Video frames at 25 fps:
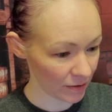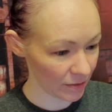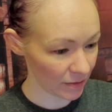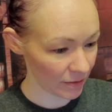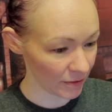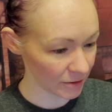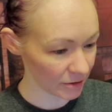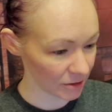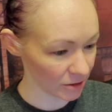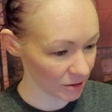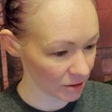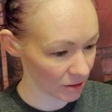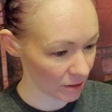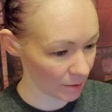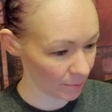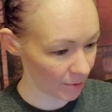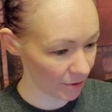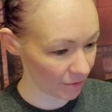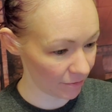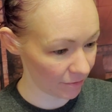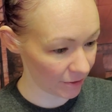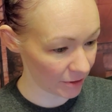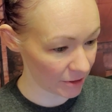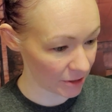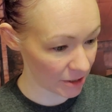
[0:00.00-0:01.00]
This is gonna be a
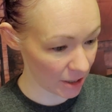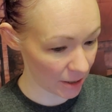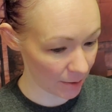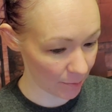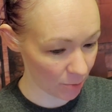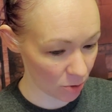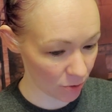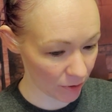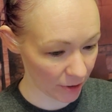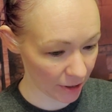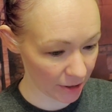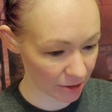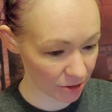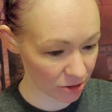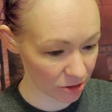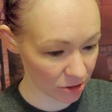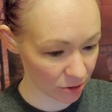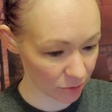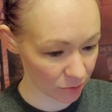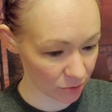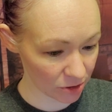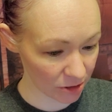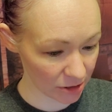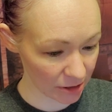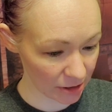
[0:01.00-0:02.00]
fun time. Okay,
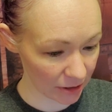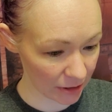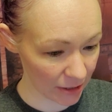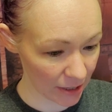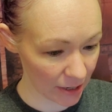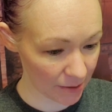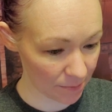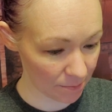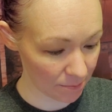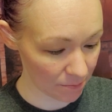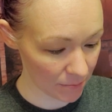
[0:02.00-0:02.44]
so just let